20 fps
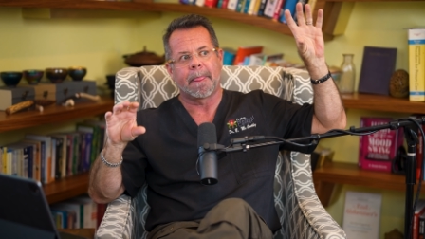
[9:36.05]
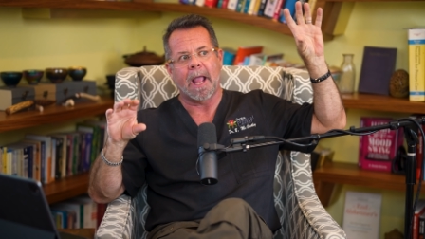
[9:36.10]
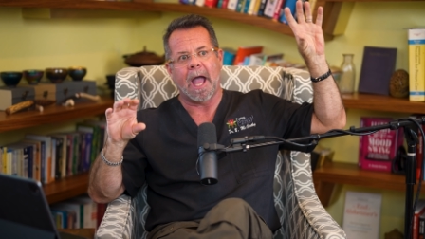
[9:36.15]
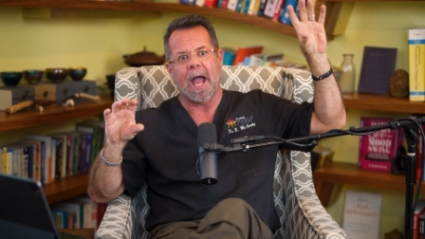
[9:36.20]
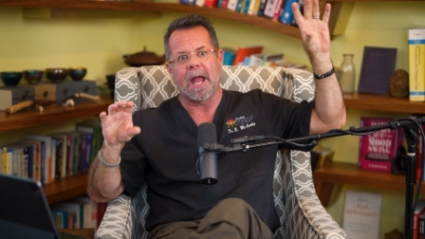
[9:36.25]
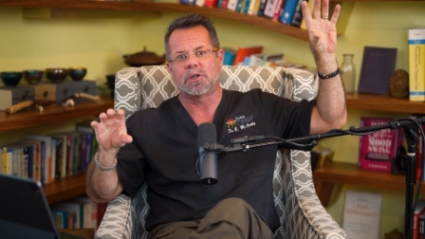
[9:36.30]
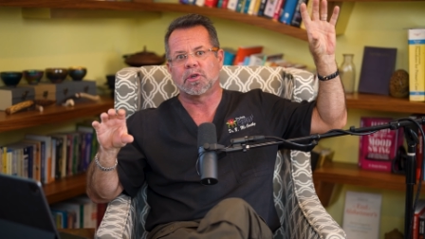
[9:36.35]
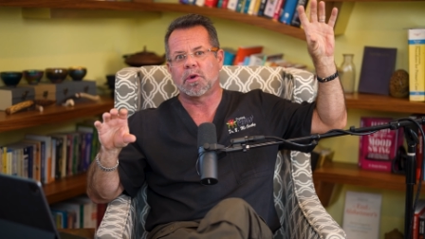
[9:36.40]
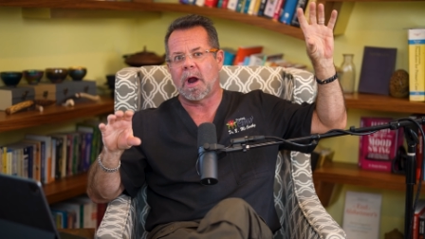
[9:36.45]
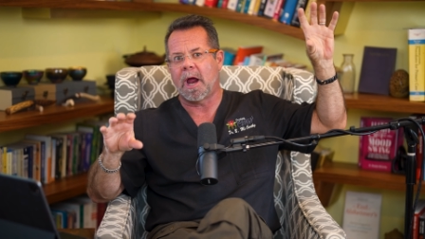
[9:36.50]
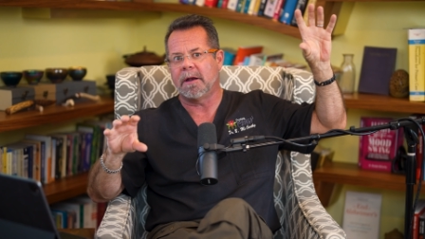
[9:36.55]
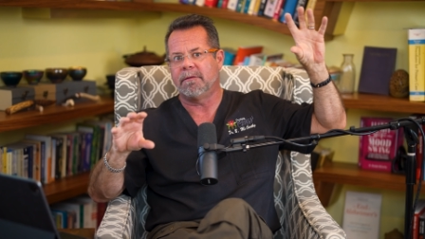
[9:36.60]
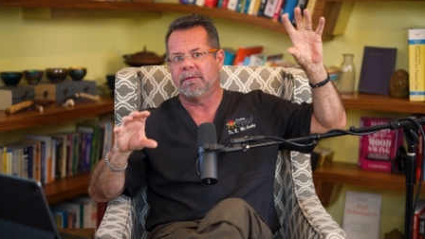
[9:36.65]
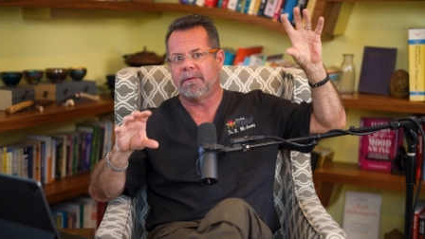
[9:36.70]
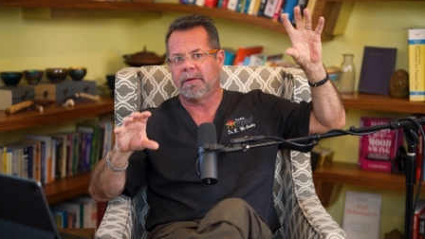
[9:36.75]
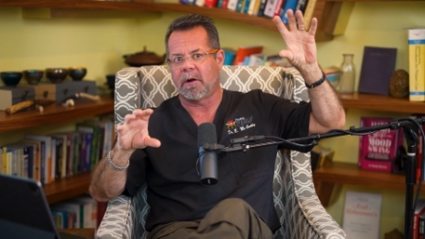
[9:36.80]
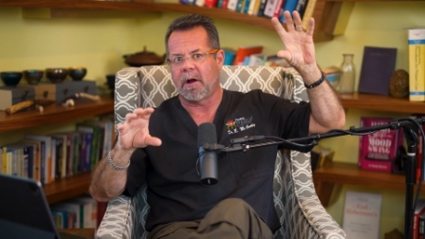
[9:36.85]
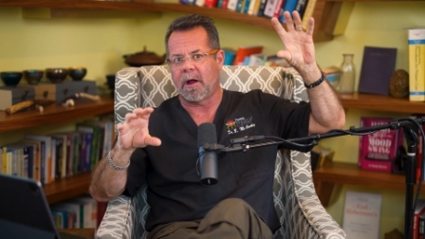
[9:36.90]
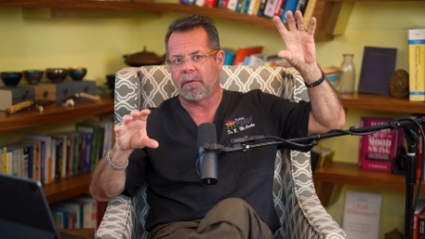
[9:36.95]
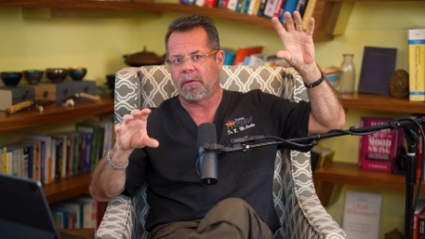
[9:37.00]
I try and
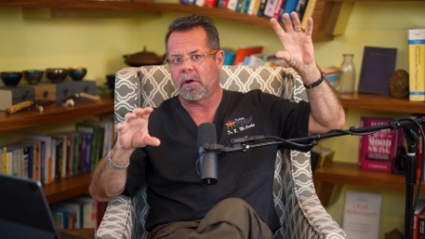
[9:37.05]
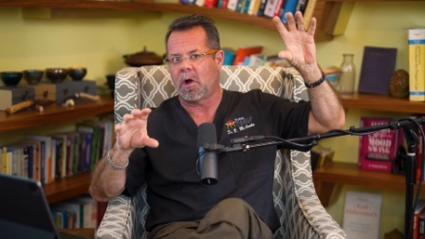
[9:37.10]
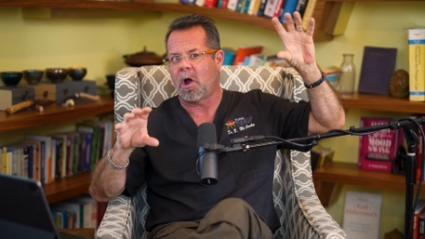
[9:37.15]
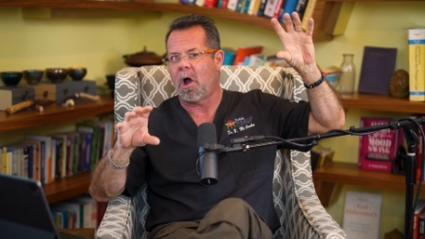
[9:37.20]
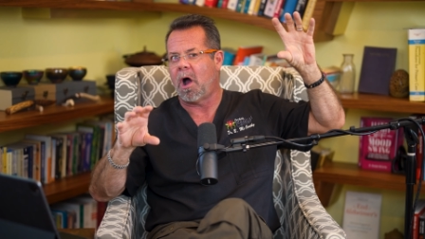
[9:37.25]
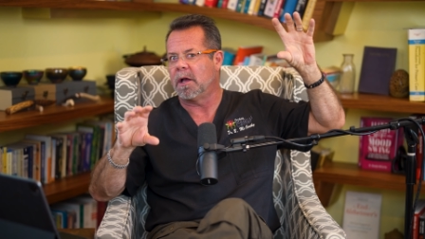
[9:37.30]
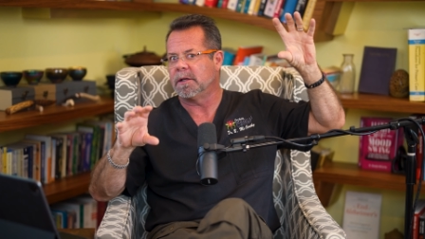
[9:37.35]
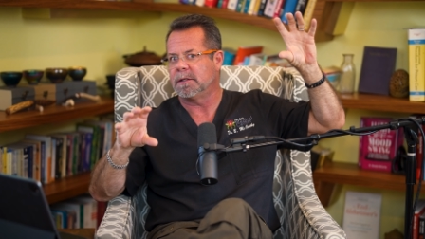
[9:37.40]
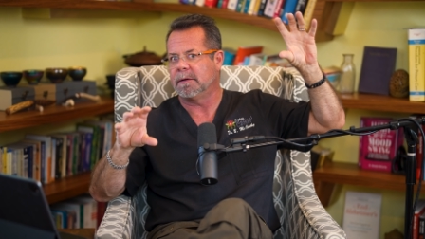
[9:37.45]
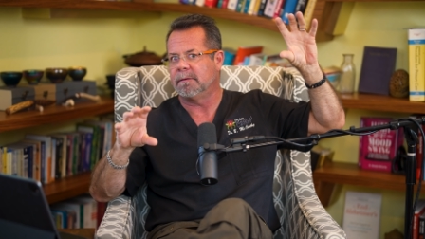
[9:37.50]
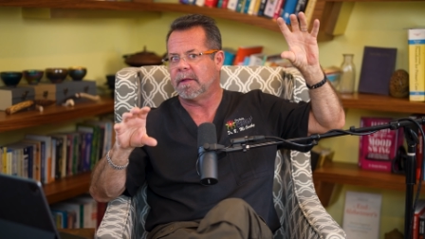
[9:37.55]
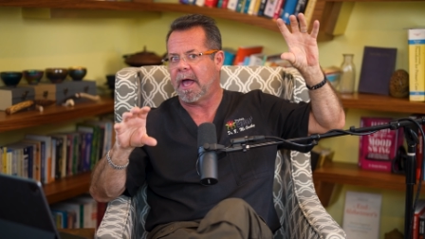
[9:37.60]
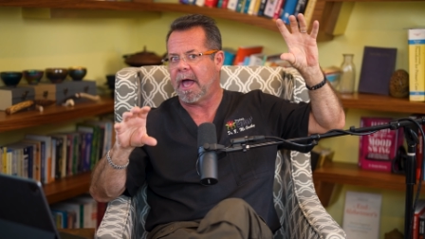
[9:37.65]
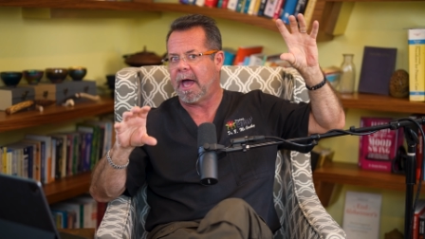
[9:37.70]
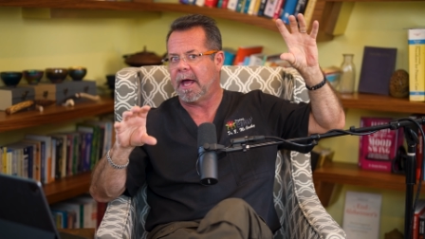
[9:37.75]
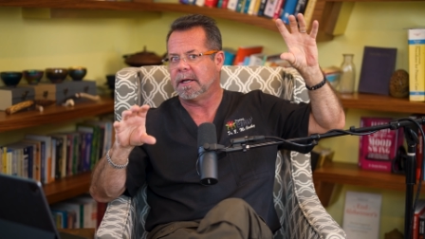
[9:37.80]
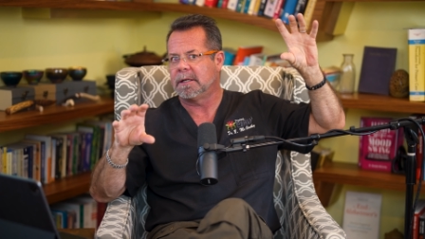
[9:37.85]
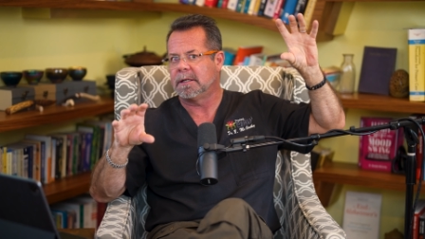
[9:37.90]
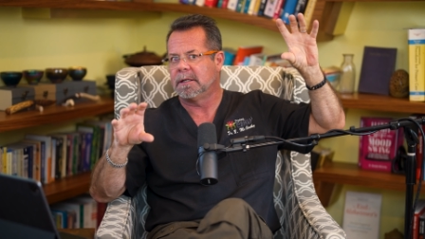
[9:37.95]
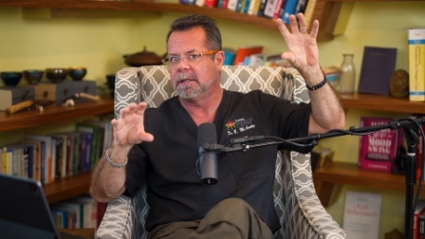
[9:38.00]
figure out the cause of
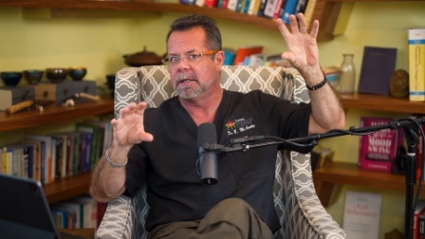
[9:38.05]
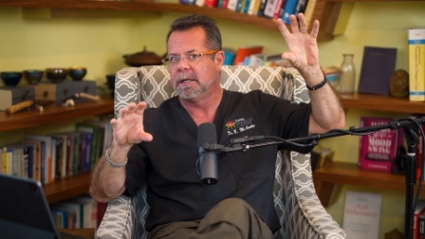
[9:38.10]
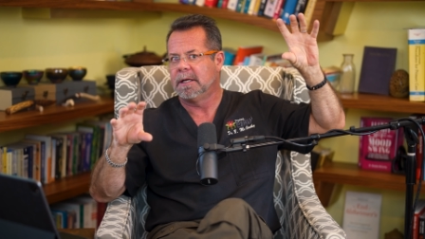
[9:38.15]
that.